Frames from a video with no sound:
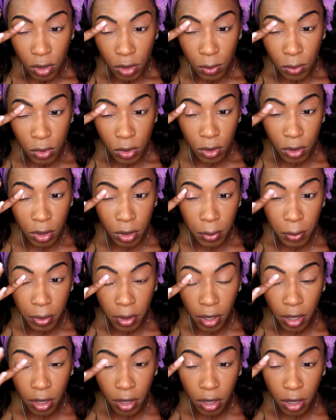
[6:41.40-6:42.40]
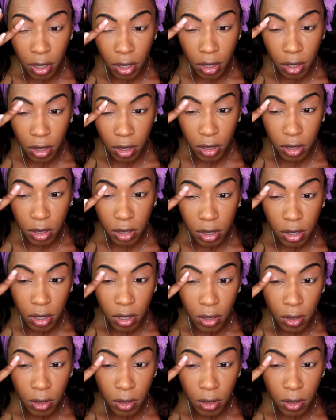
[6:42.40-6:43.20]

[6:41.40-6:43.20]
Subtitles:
Just going to apply that like so.